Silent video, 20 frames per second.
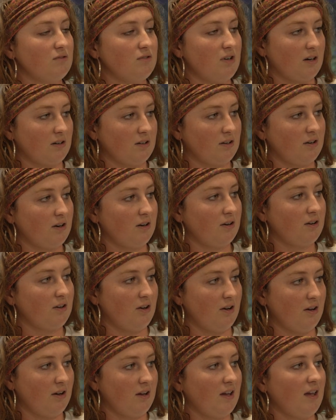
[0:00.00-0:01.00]
Dr.
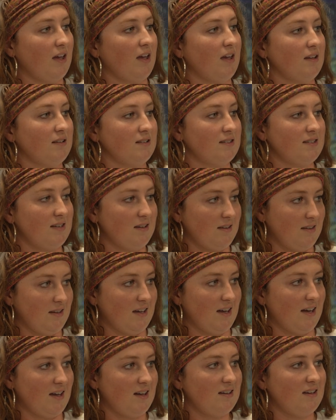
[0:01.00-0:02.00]
Cook and
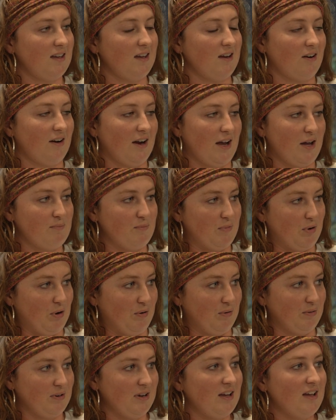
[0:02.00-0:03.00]
Celia here at
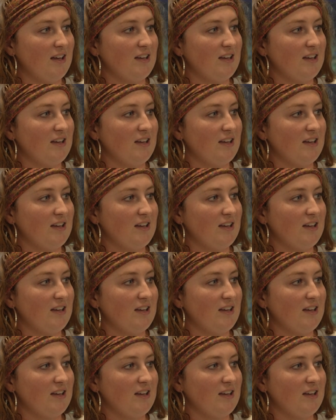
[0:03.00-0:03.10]
Mote